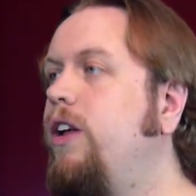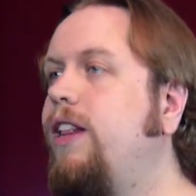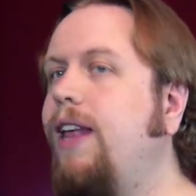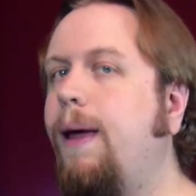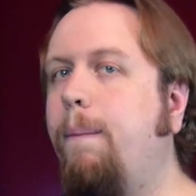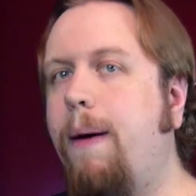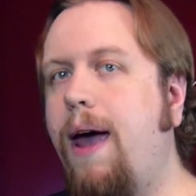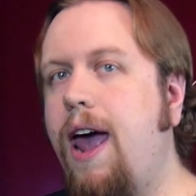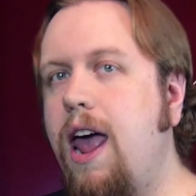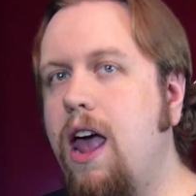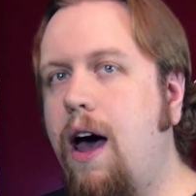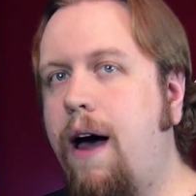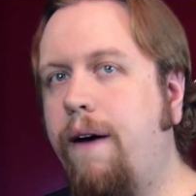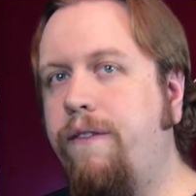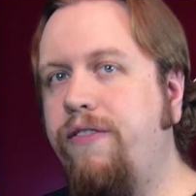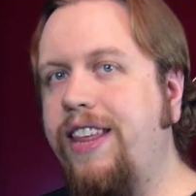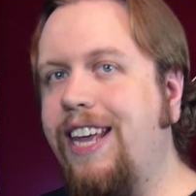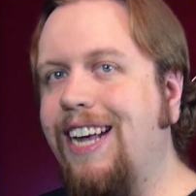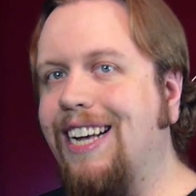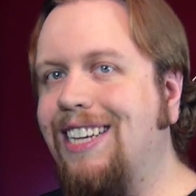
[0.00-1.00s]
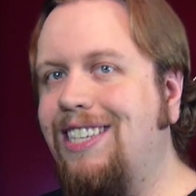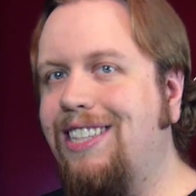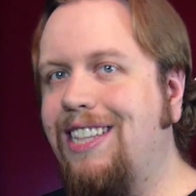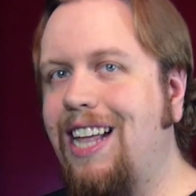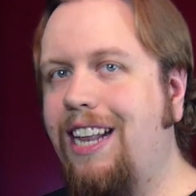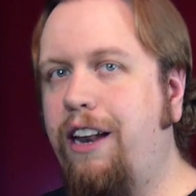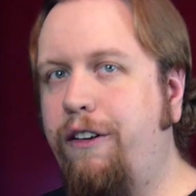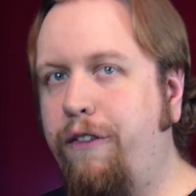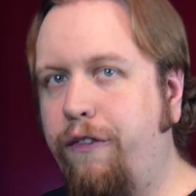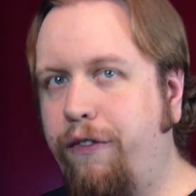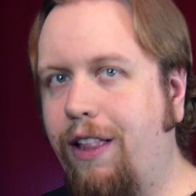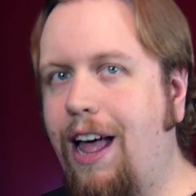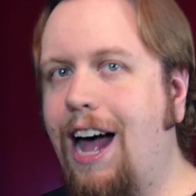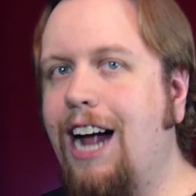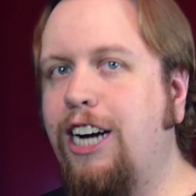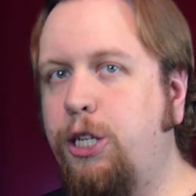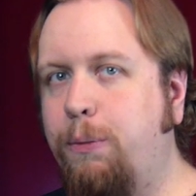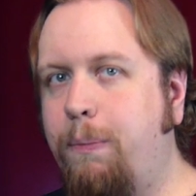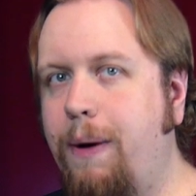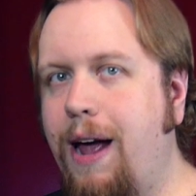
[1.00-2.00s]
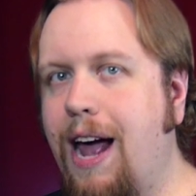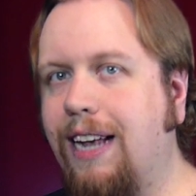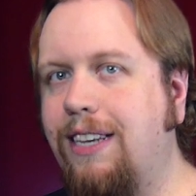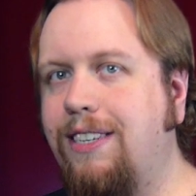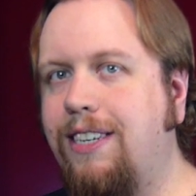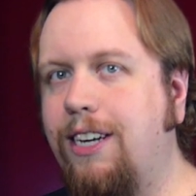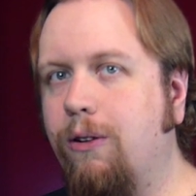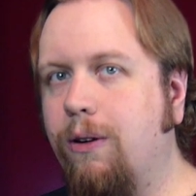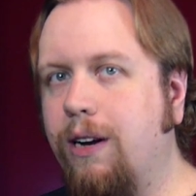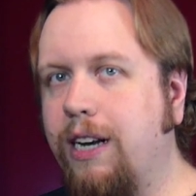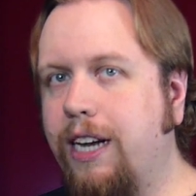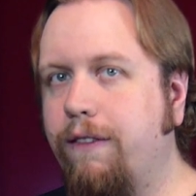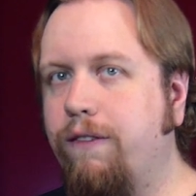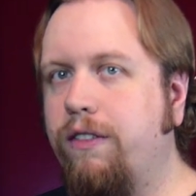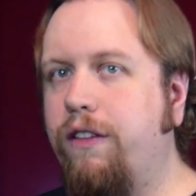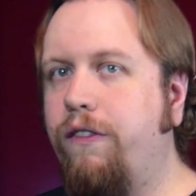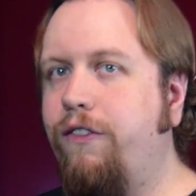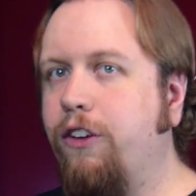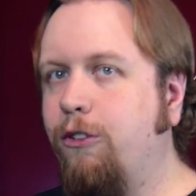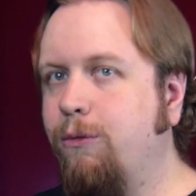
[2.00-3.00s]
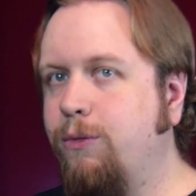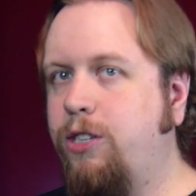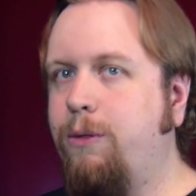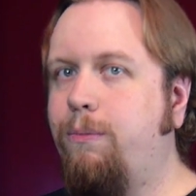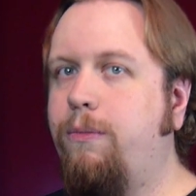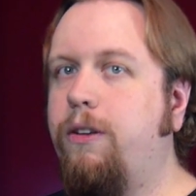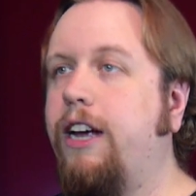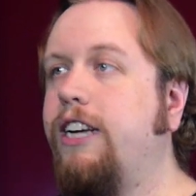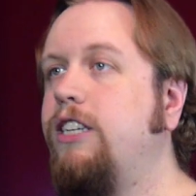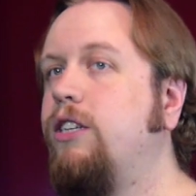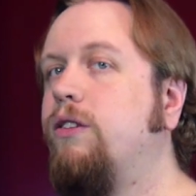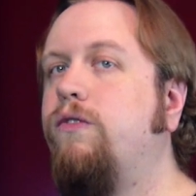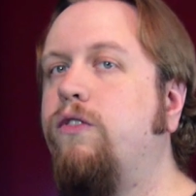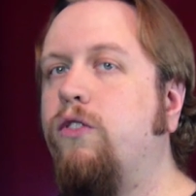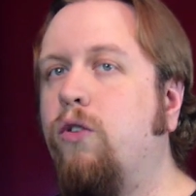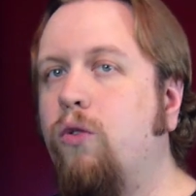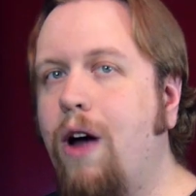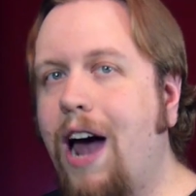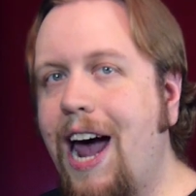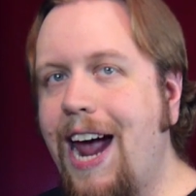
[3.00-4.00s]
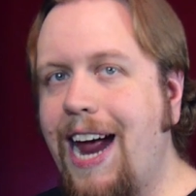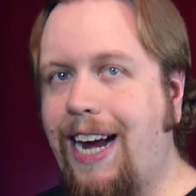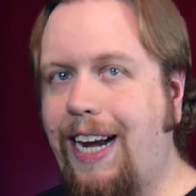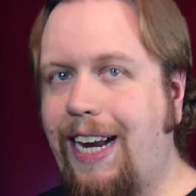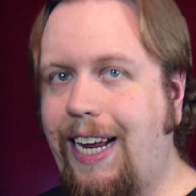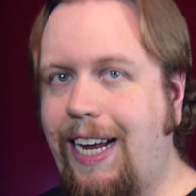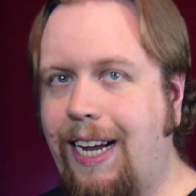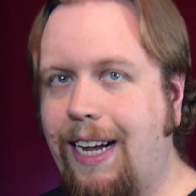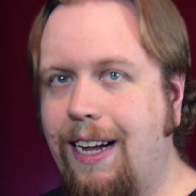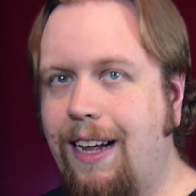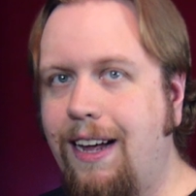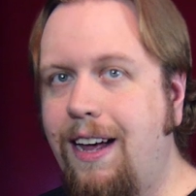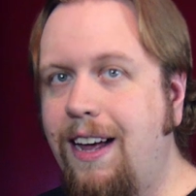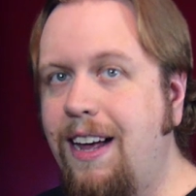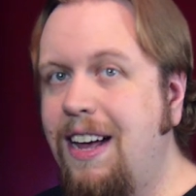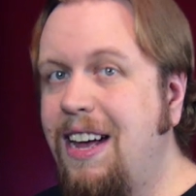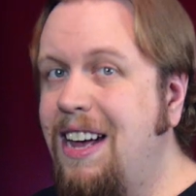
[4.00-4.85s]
really pay off the extended flashbacks here and give the film some nice variety.